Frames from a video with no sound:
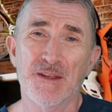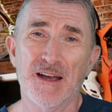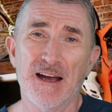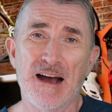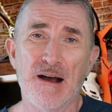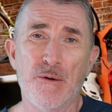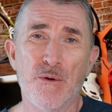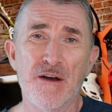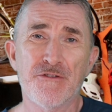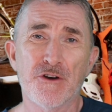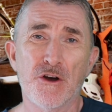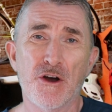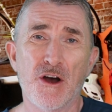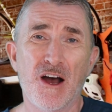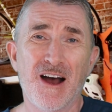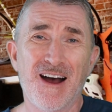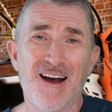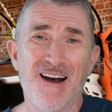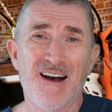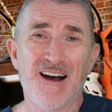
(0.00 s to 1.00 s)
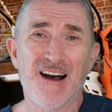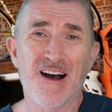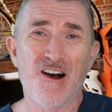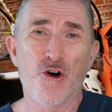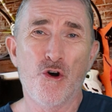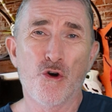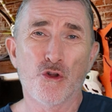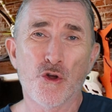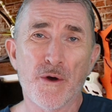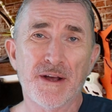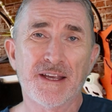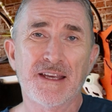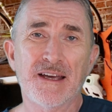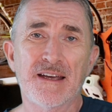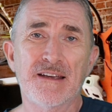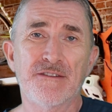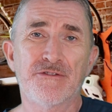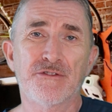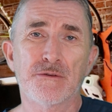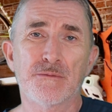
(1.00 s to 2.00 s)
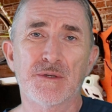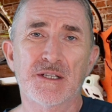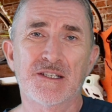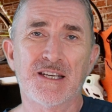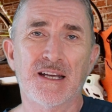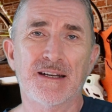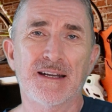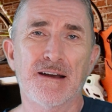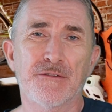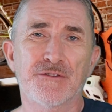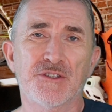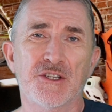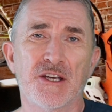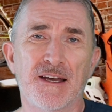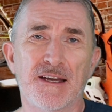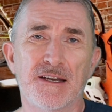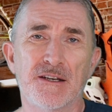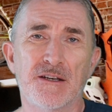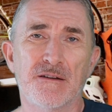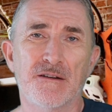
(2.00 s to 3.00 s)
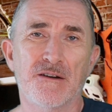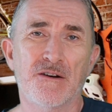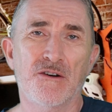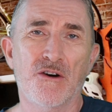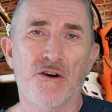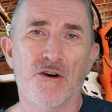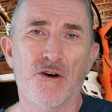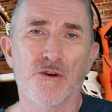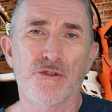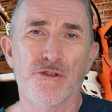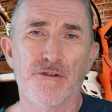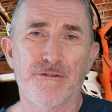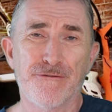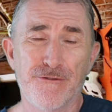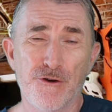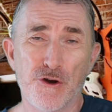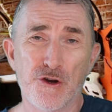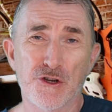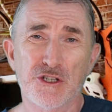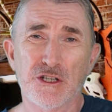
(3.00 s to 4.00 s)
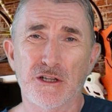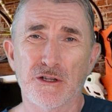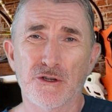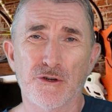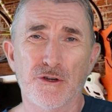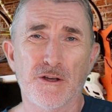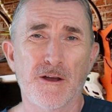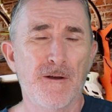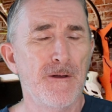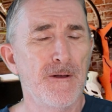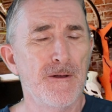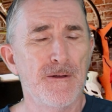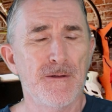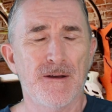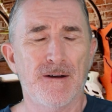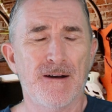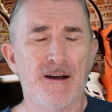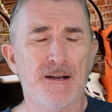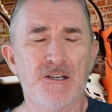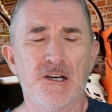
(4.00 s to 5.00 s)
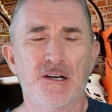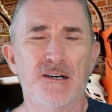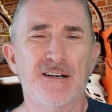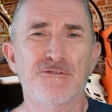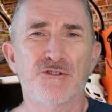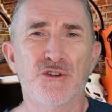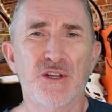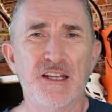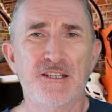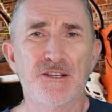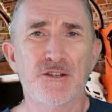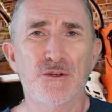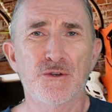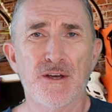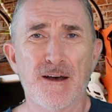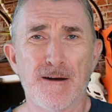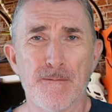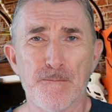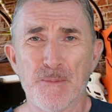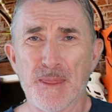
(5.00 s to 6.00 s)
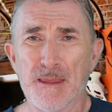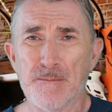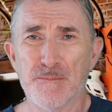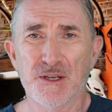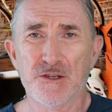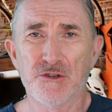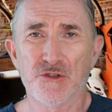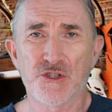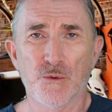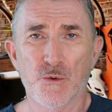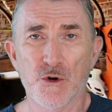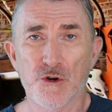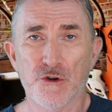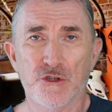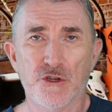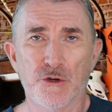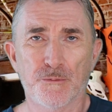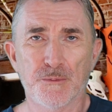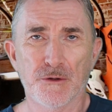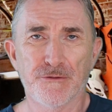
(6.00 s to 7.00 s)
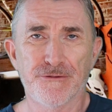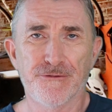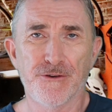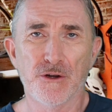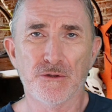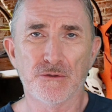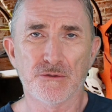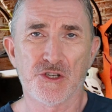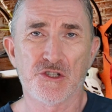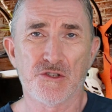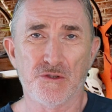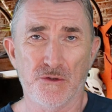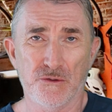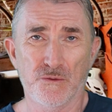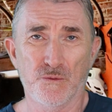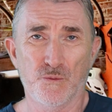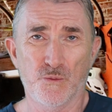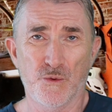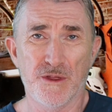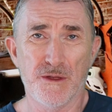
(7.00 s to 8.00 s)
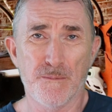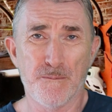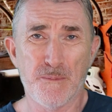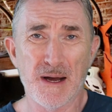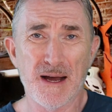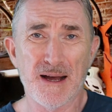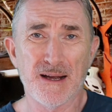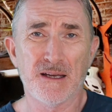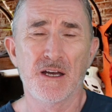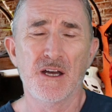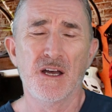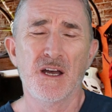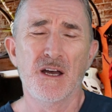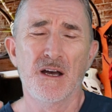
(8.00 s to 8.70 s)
However, although I gave them a 10 out of 10 on the first look, I can't really do that because there were a couple of faults with the bag,